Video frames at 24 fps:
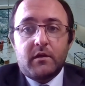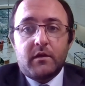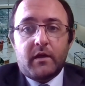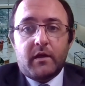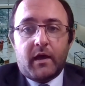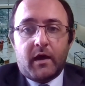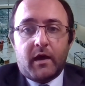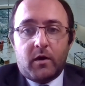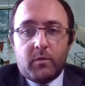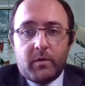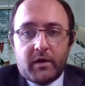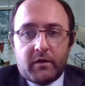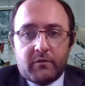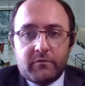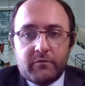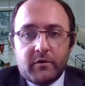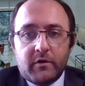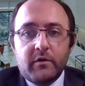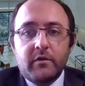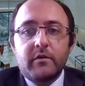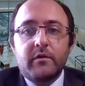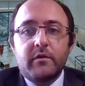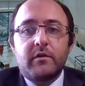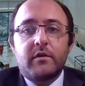
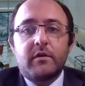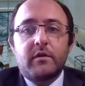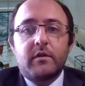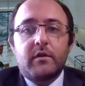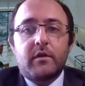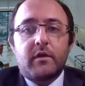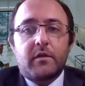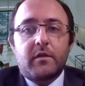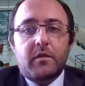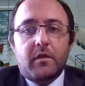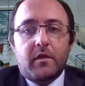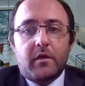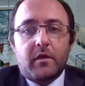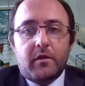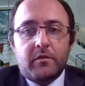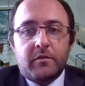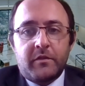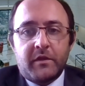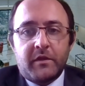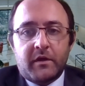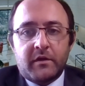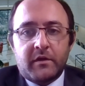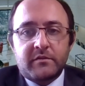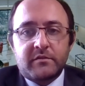However,
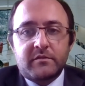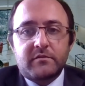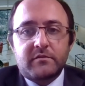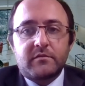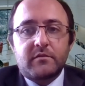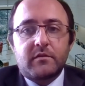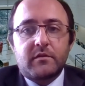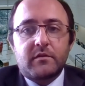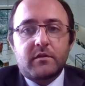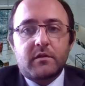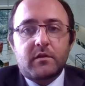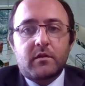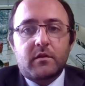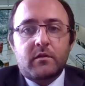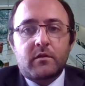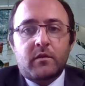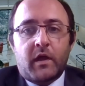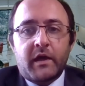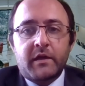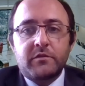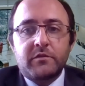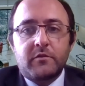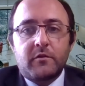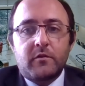this,
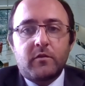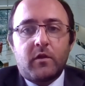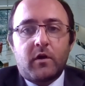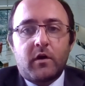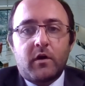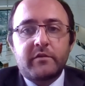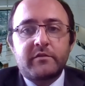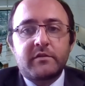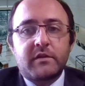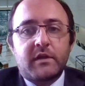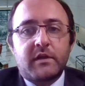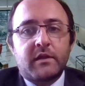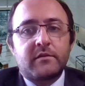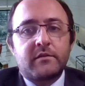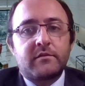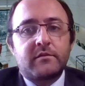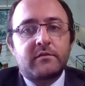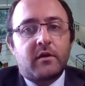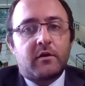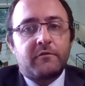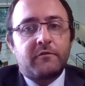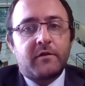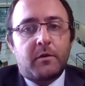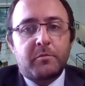like the laws against
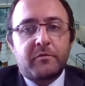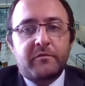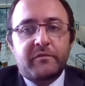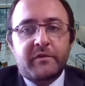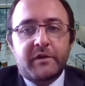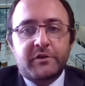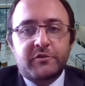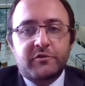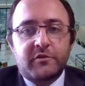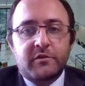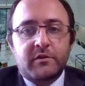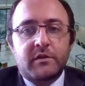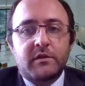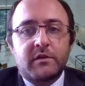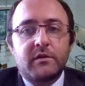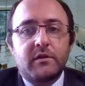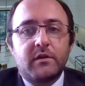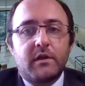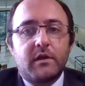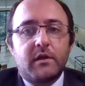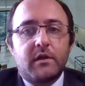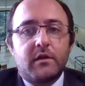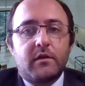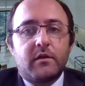self-help eviction,
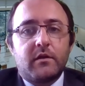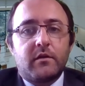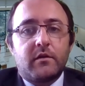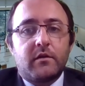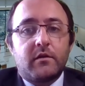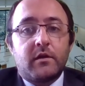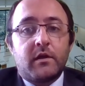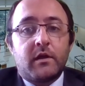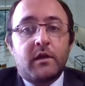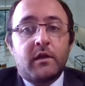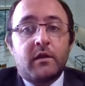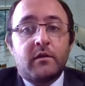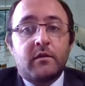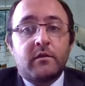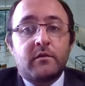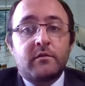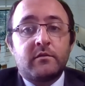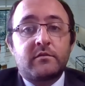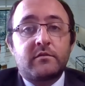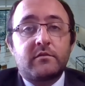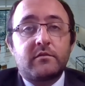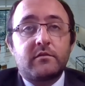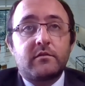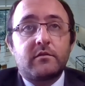
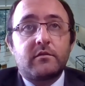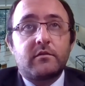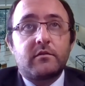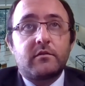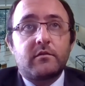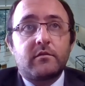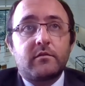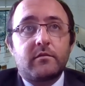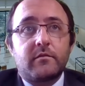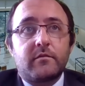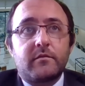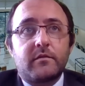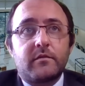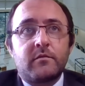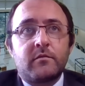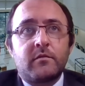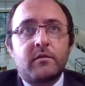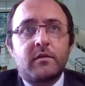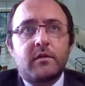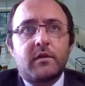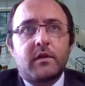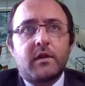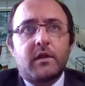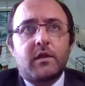is,
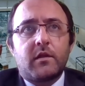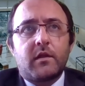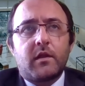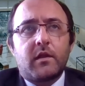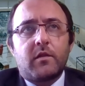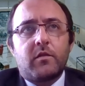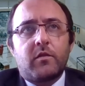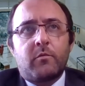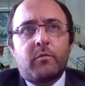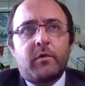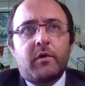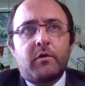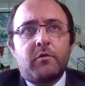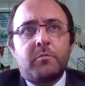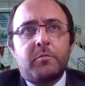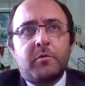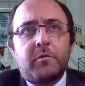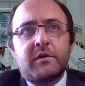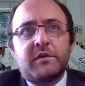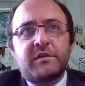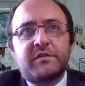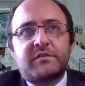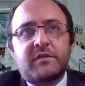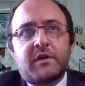the way we put
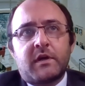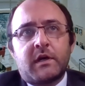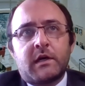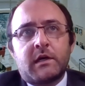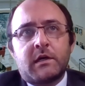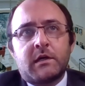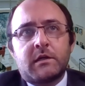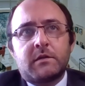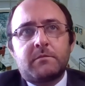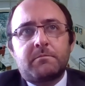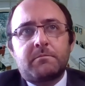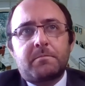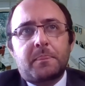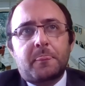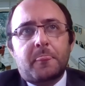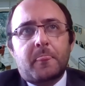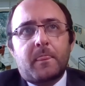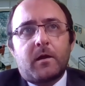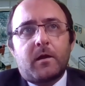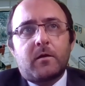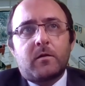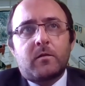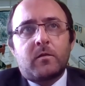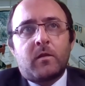it is,
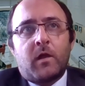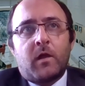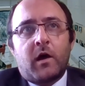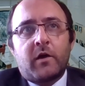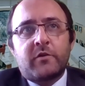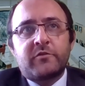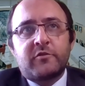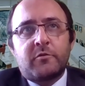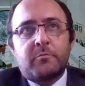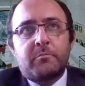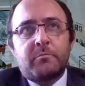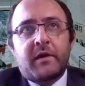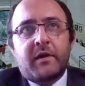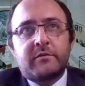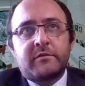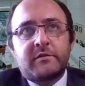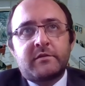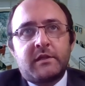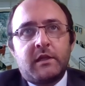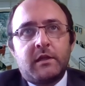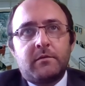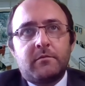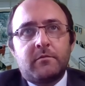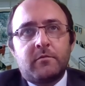locks are meant to
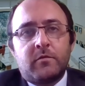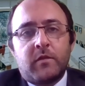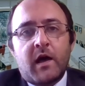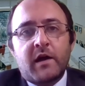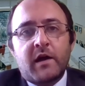keep